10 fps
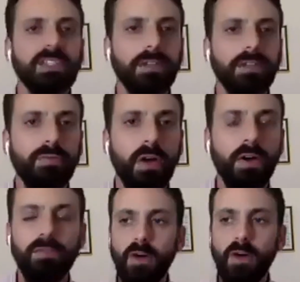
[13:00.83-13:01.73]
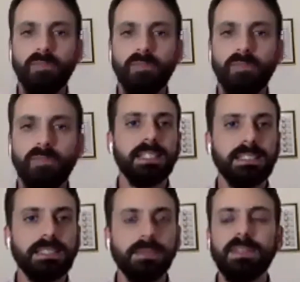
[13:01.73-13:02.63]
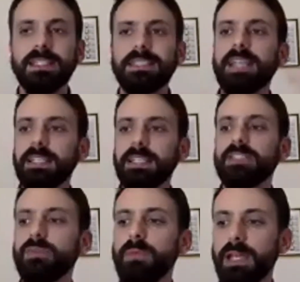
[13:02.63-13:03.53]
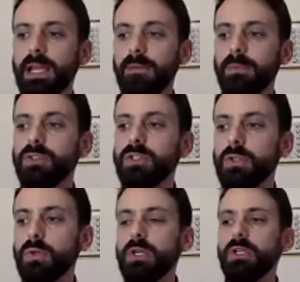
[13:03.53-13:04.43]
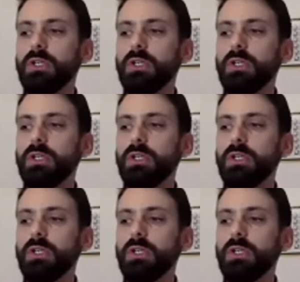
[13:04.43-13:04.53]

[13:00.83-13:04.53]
of, of, of panopticism, this sense of being able to,